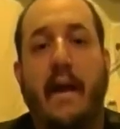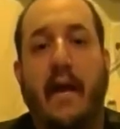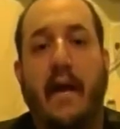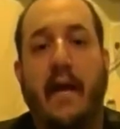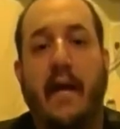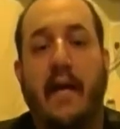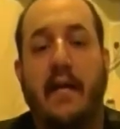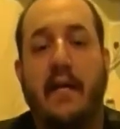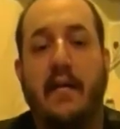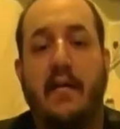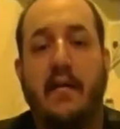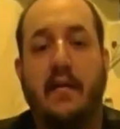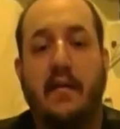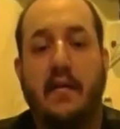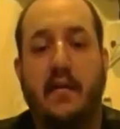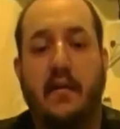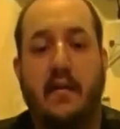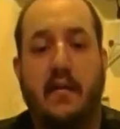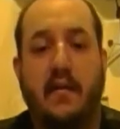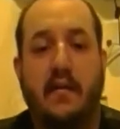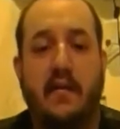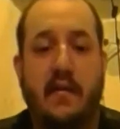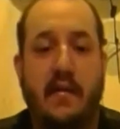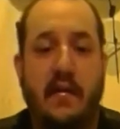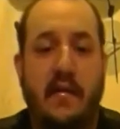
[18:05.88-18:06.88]
And
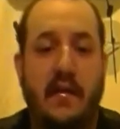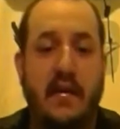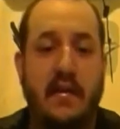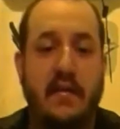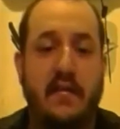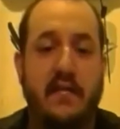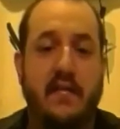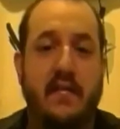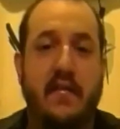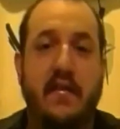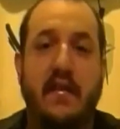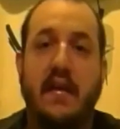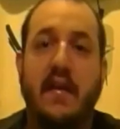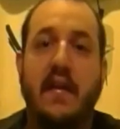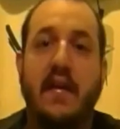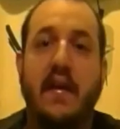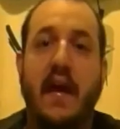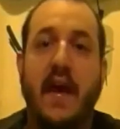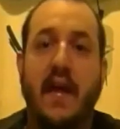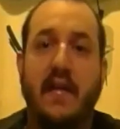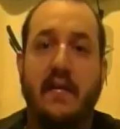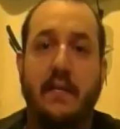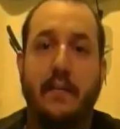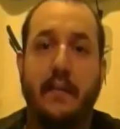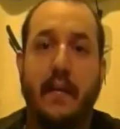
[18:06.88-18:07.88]
each
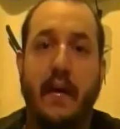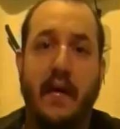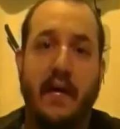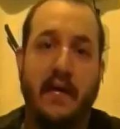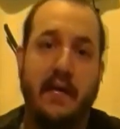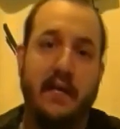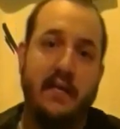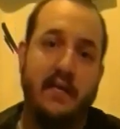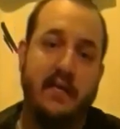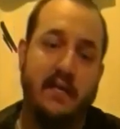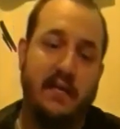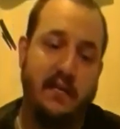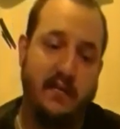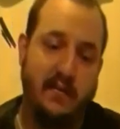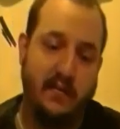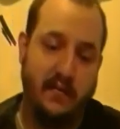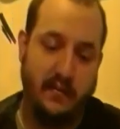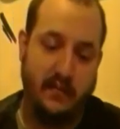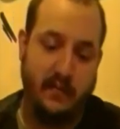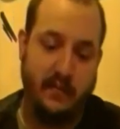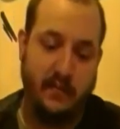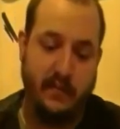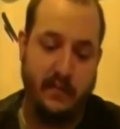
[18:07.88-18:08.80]
thing has a balance.